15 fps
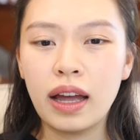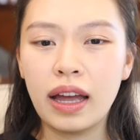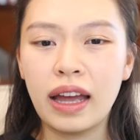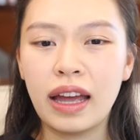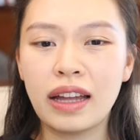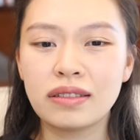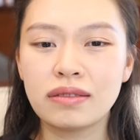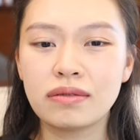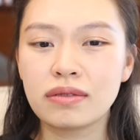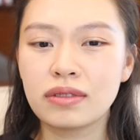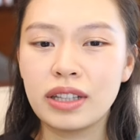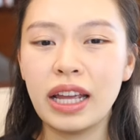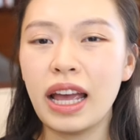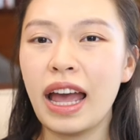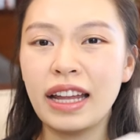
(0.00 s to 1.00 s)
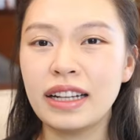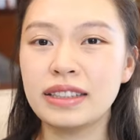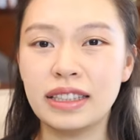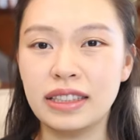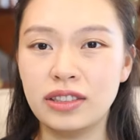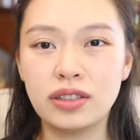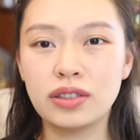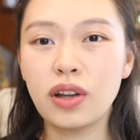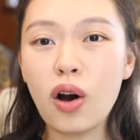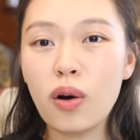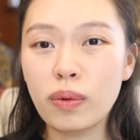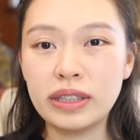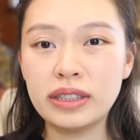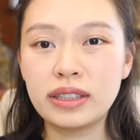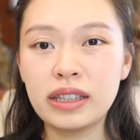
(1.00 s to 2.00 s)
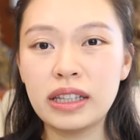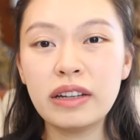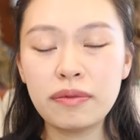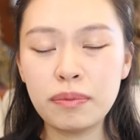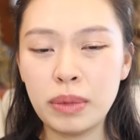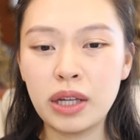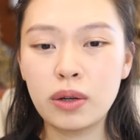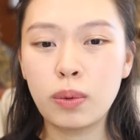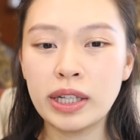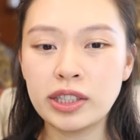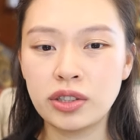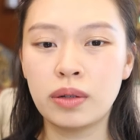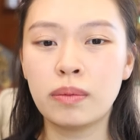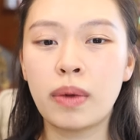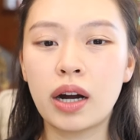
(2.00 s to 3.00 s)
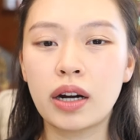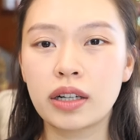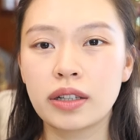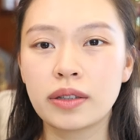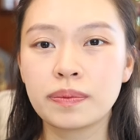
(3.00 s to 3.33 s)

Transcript: And the ending just always leave me question mark.